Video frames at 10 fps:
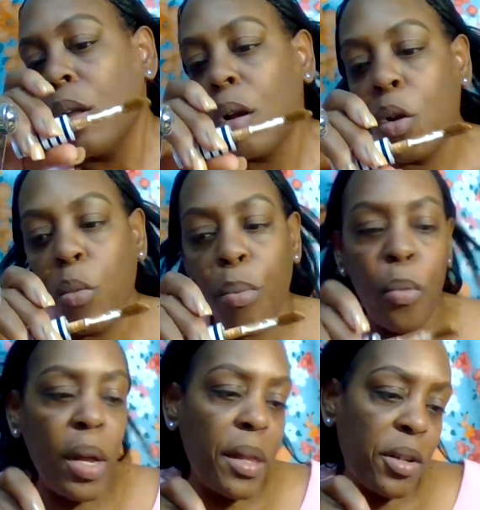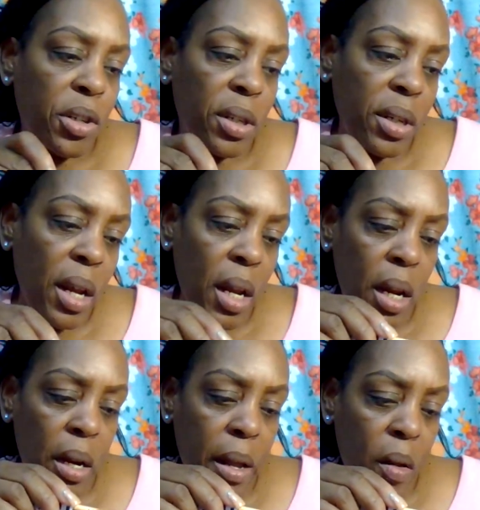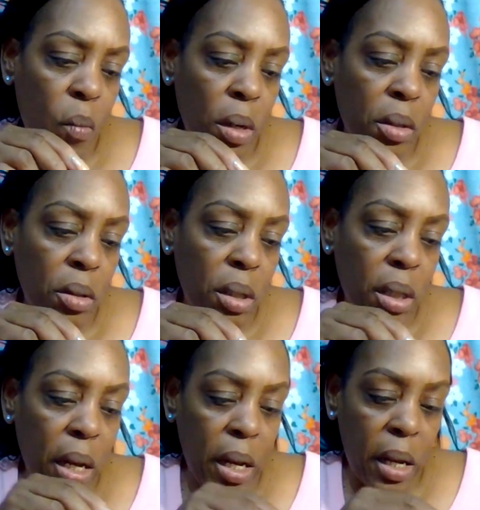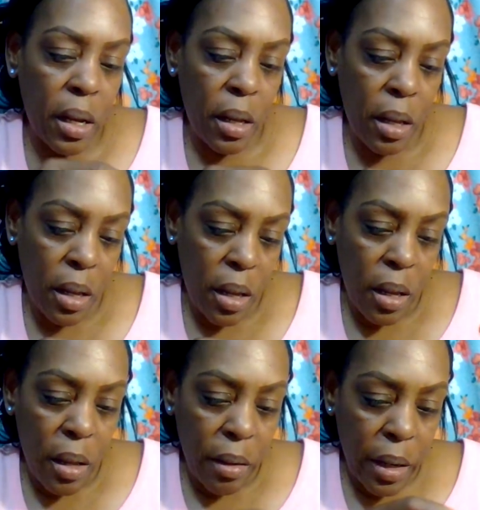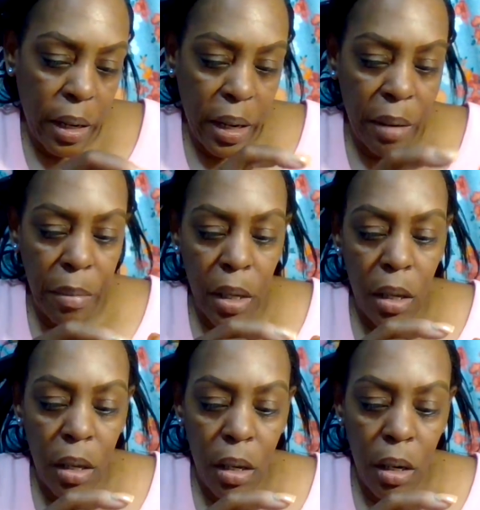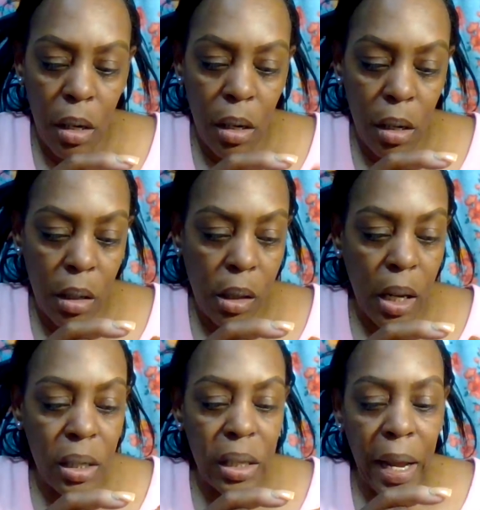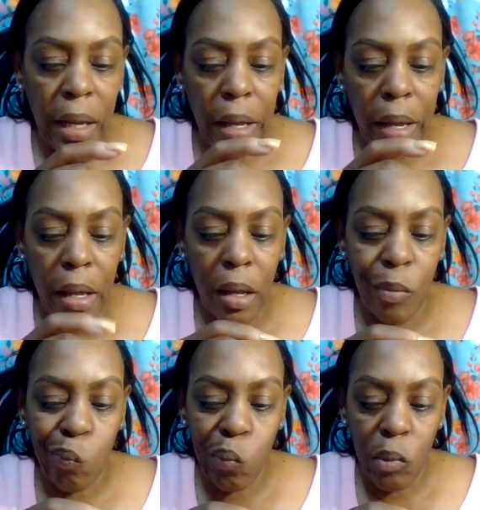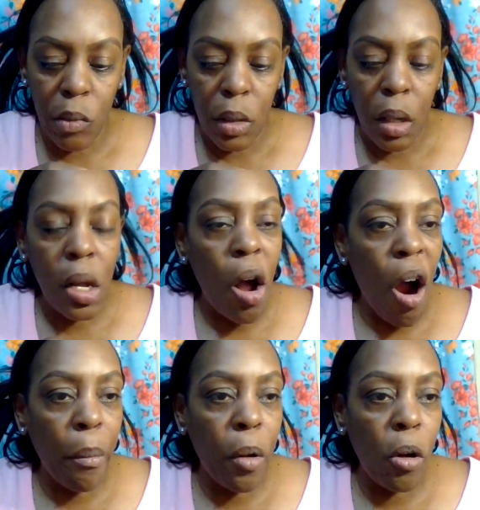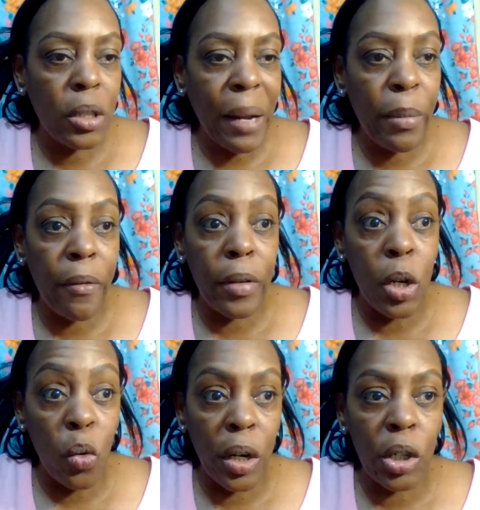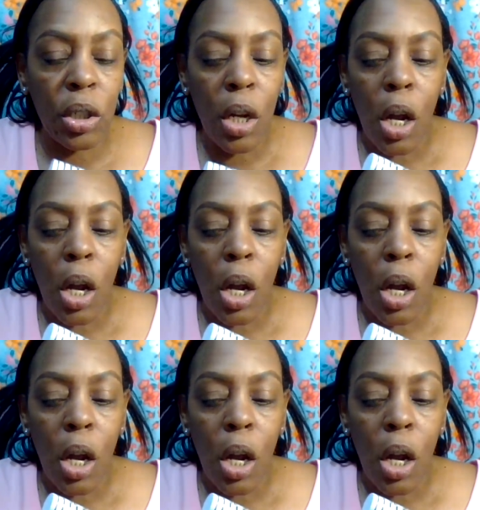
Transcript: oh boy the shade I want to say that I am in it's like a caramel type of nudish